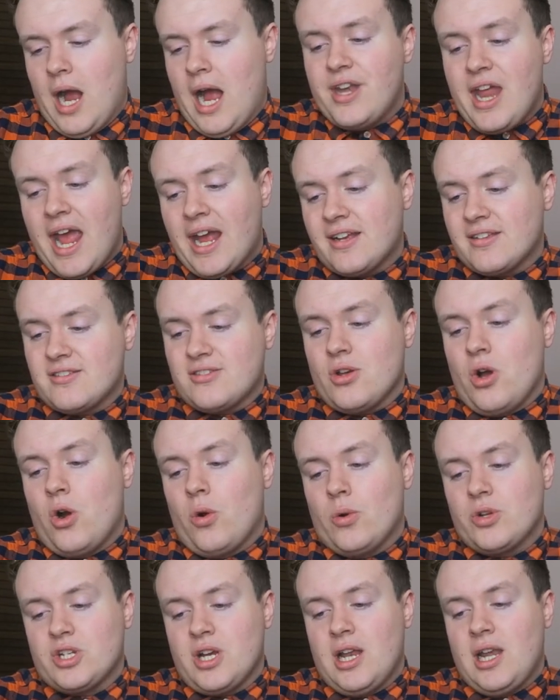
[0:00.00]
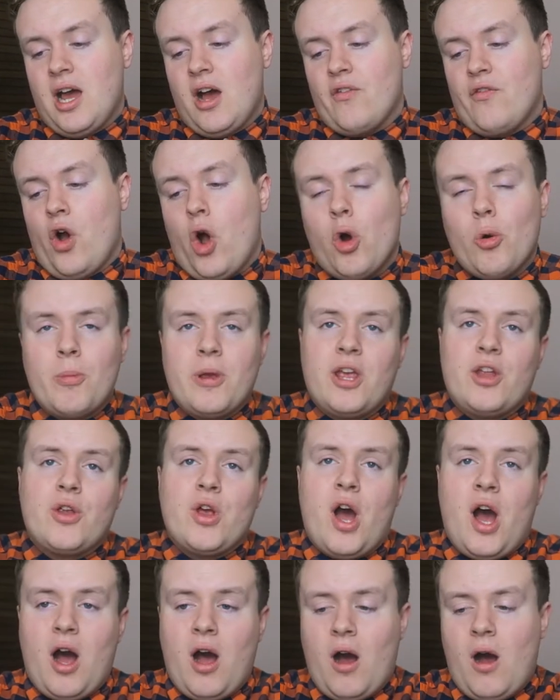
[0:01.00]
The next song, which I love, Hold Me In
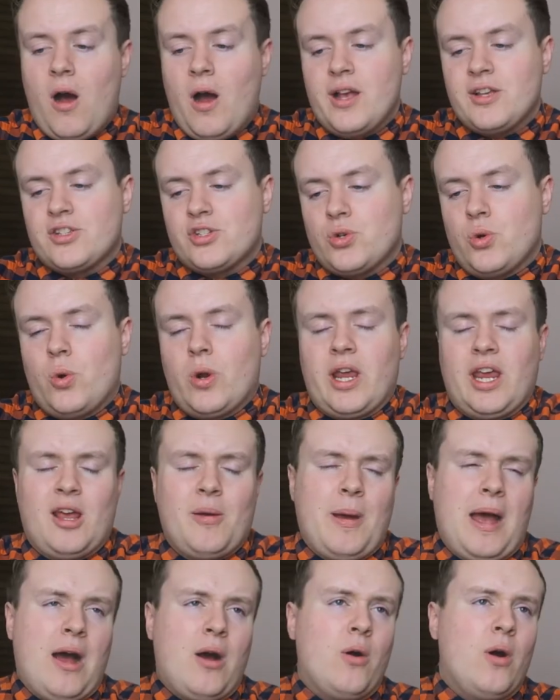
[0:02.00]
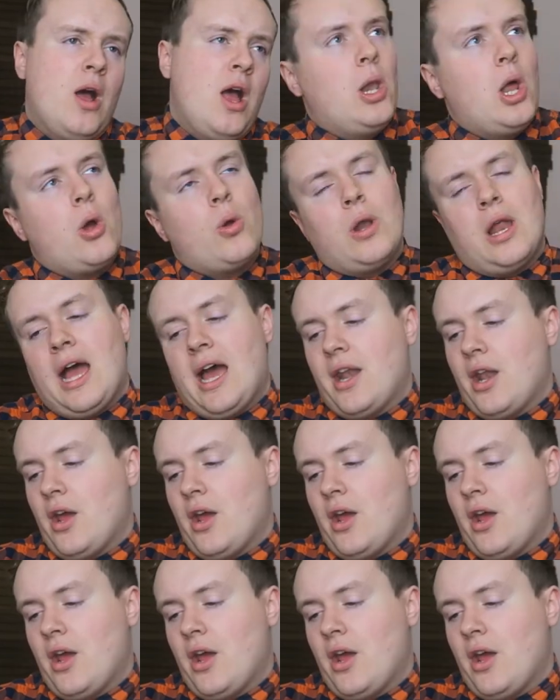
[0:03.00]
Your Heart, is talking about Lola